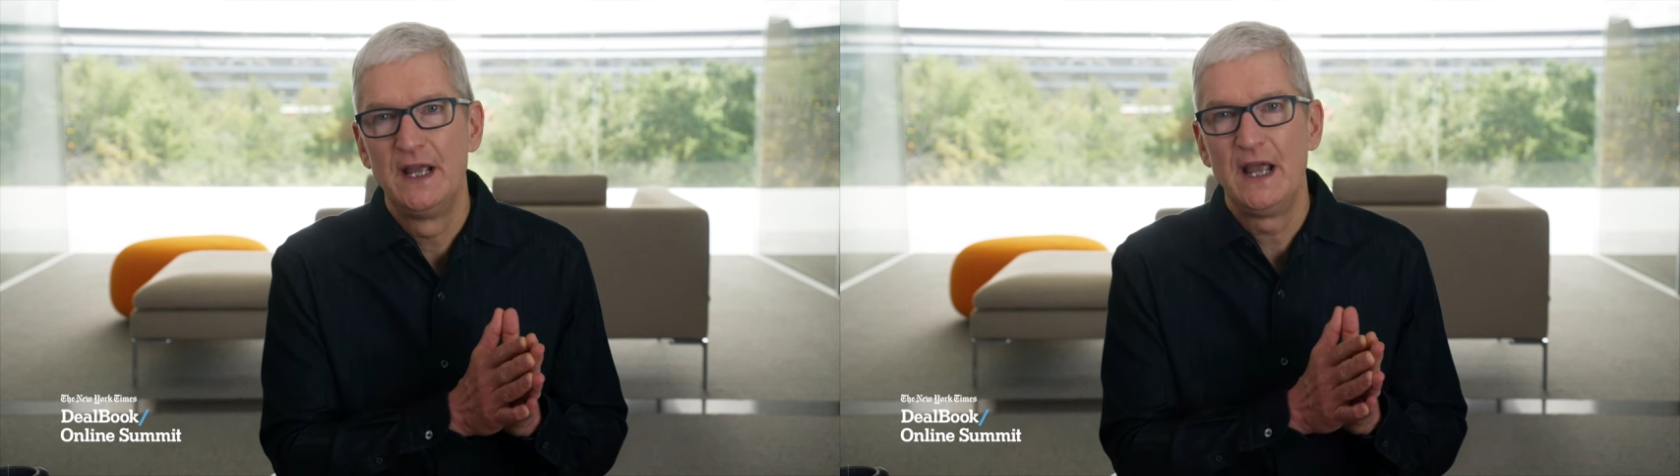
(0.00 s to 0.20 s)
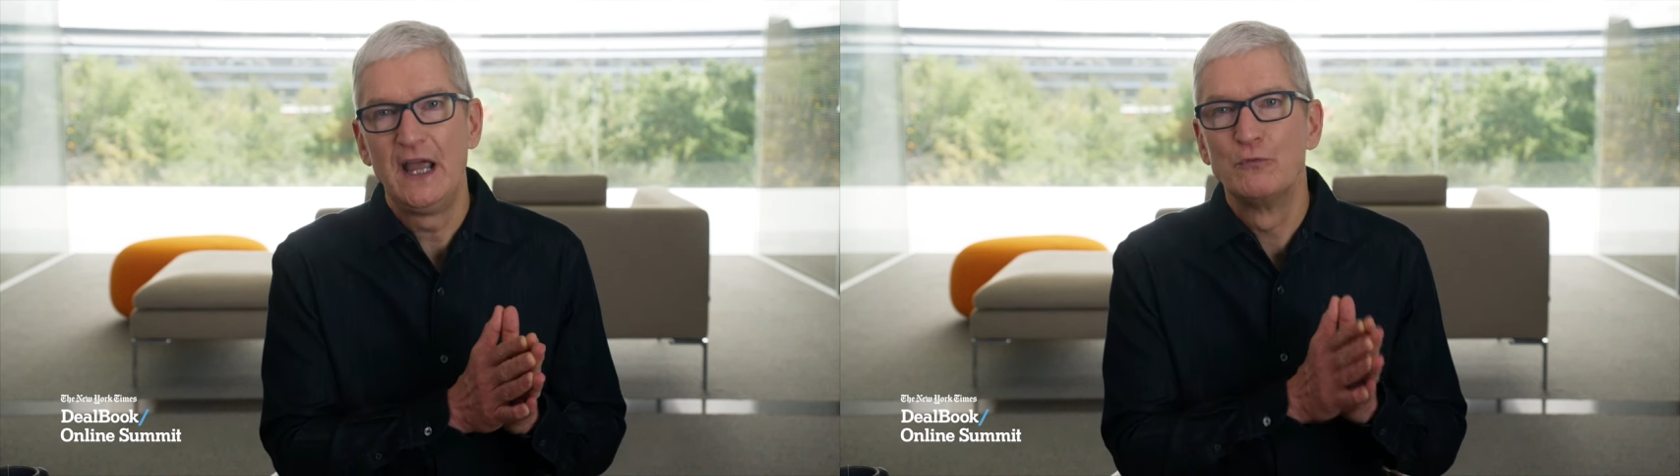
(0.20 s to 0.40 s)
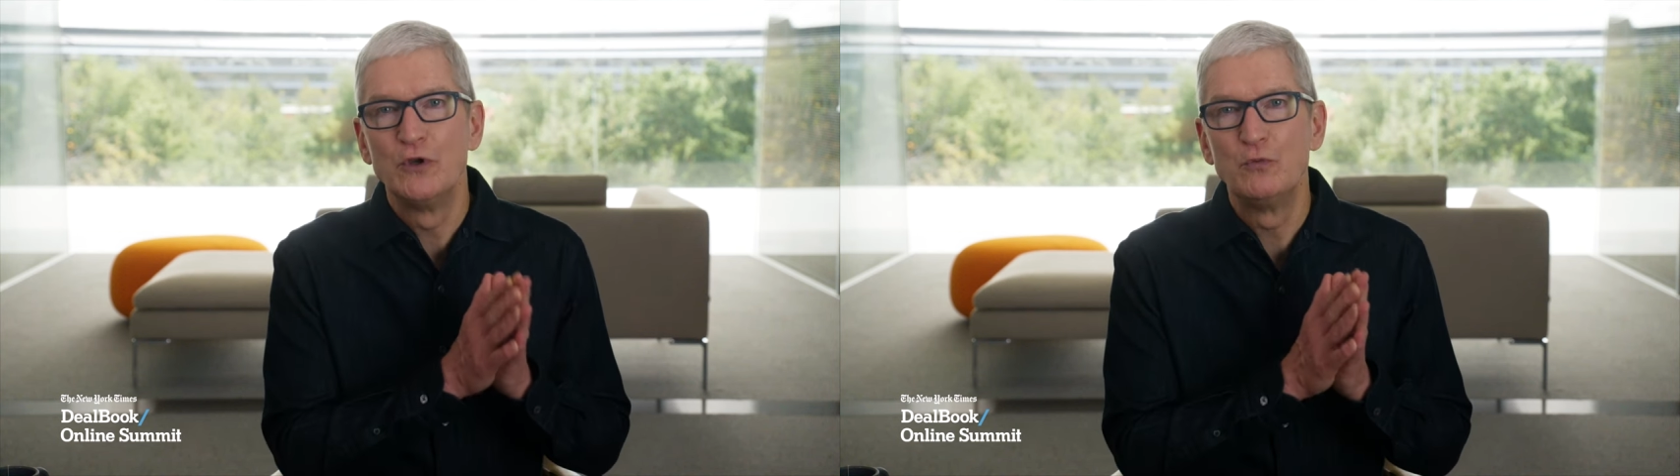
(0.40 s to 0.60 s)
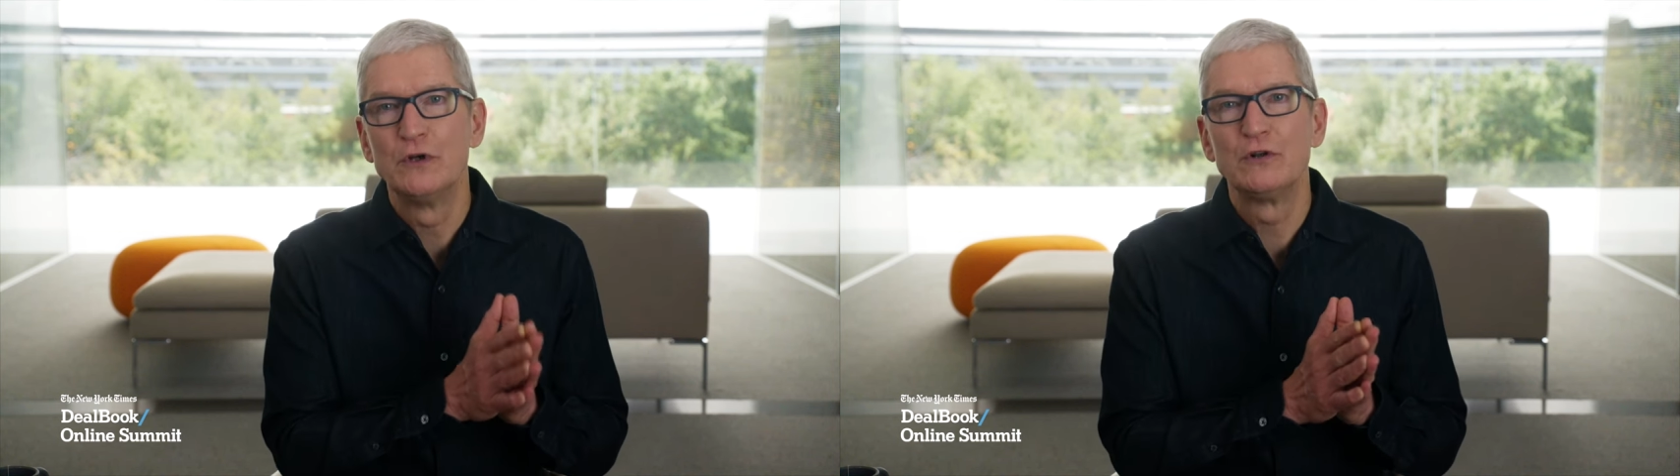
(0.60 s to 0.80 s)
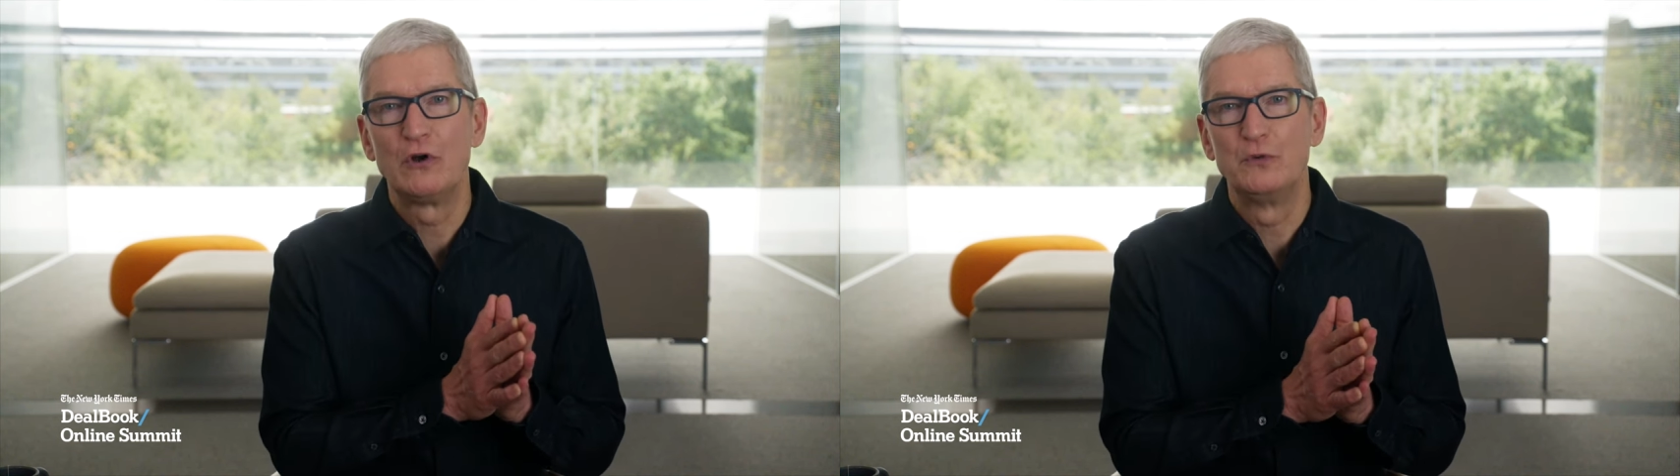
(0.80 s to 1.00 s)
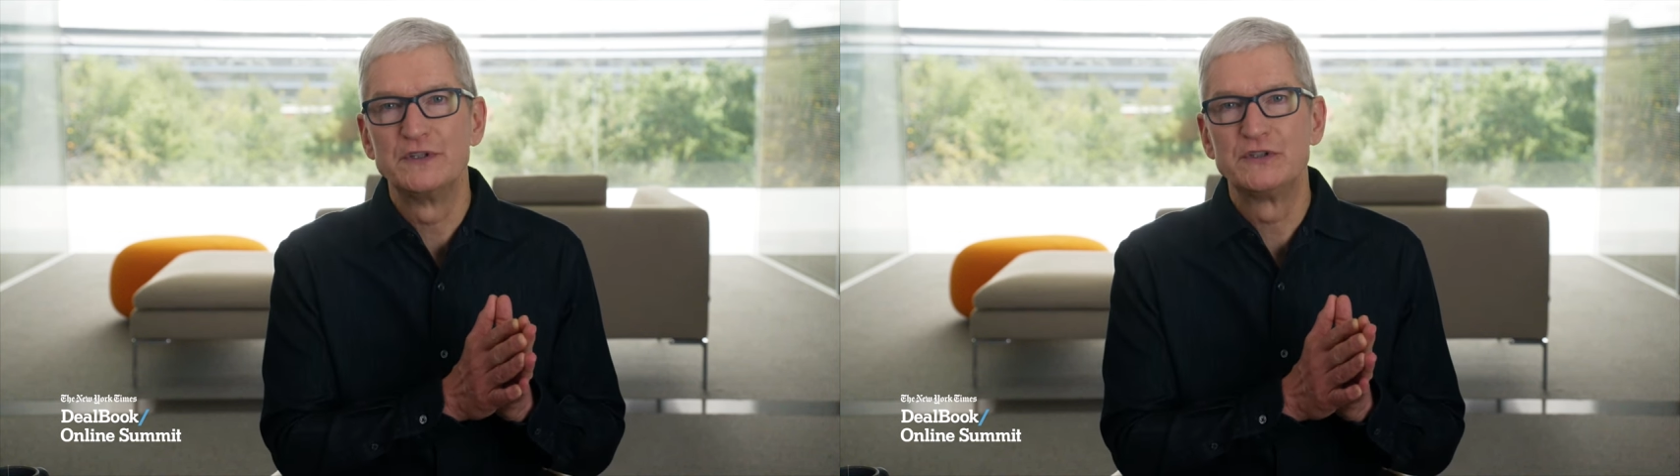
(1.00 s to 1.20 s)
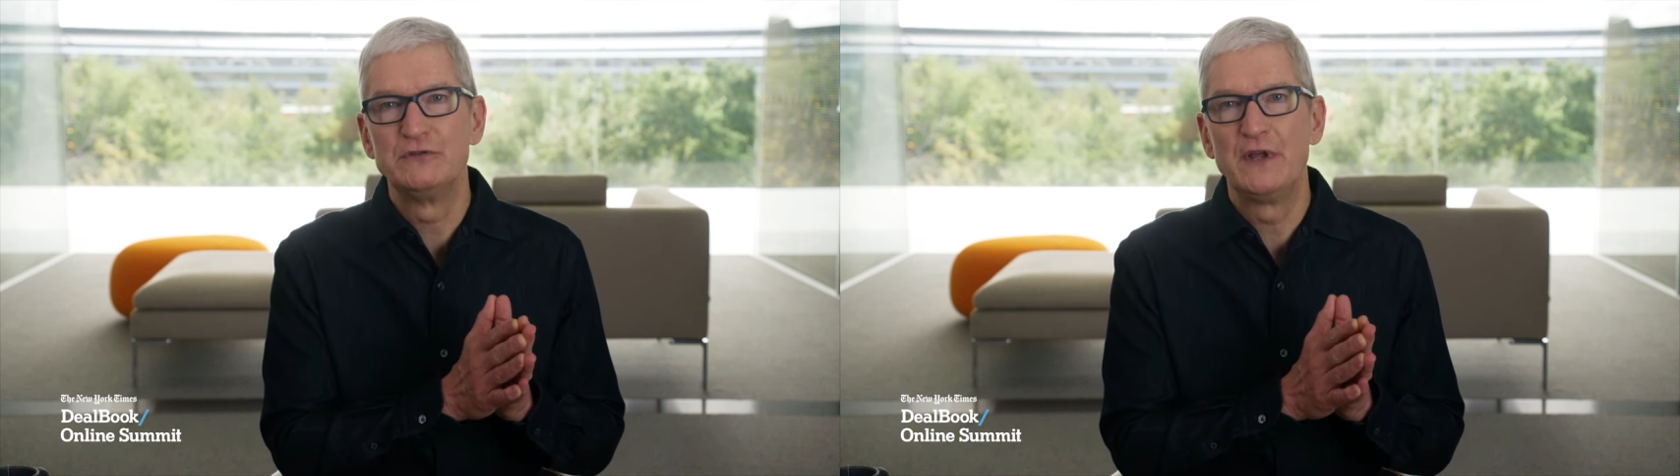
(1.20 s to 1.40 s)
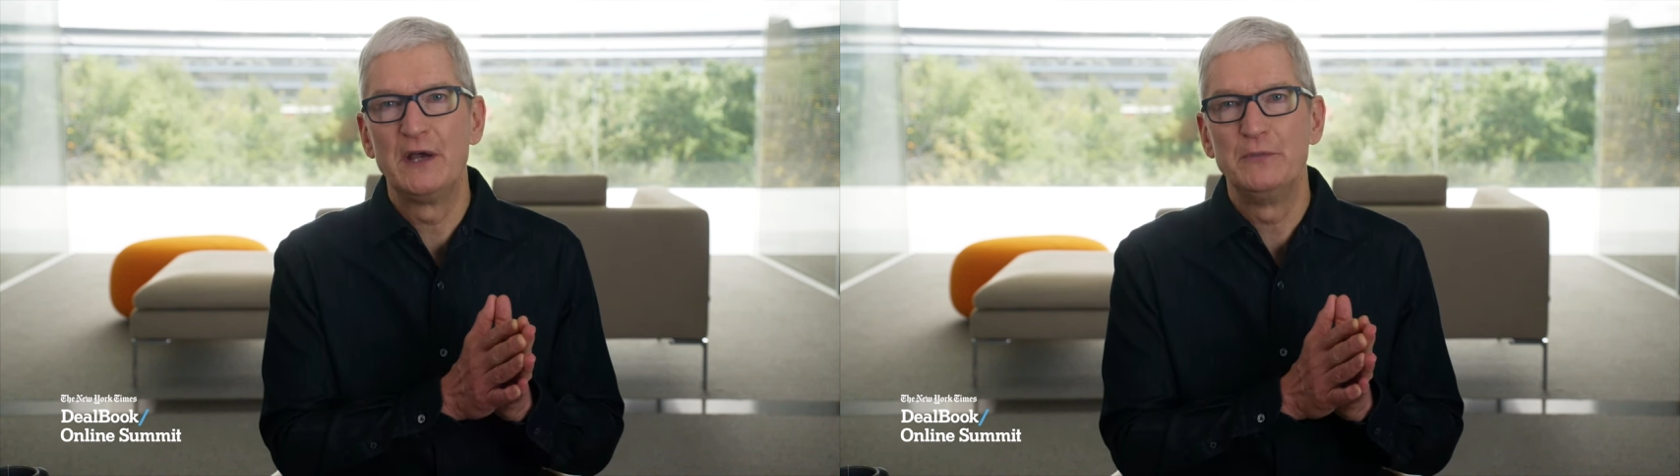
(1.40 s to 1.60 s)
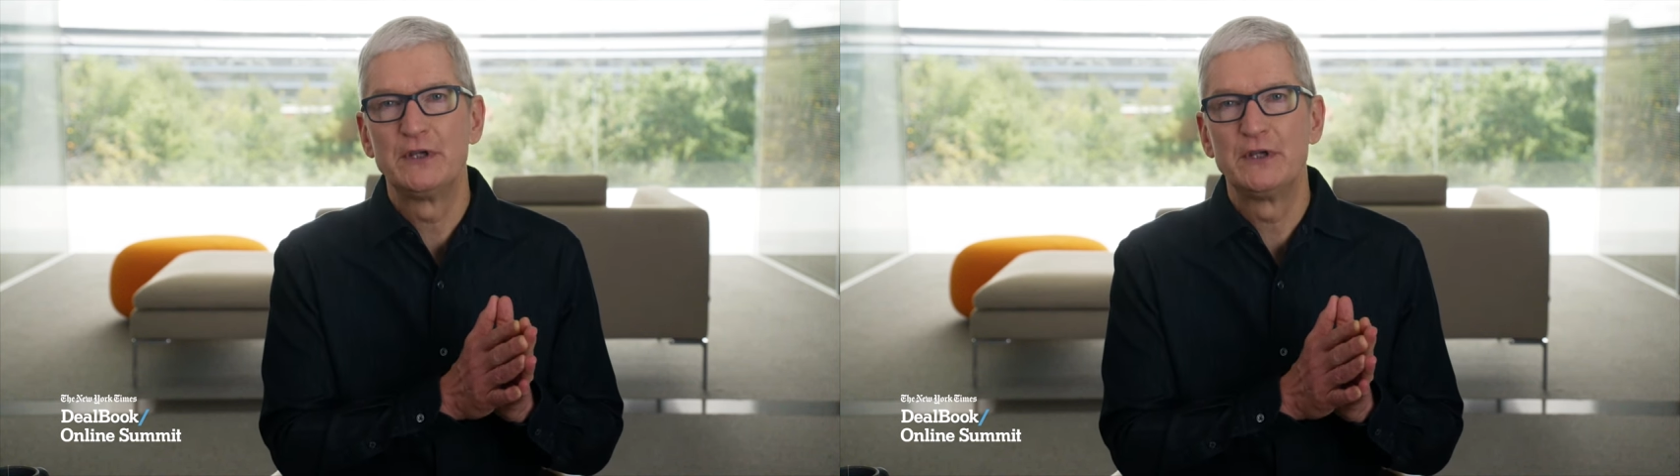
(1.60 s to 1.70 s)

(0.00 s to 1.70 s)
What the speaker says: and we will always do that,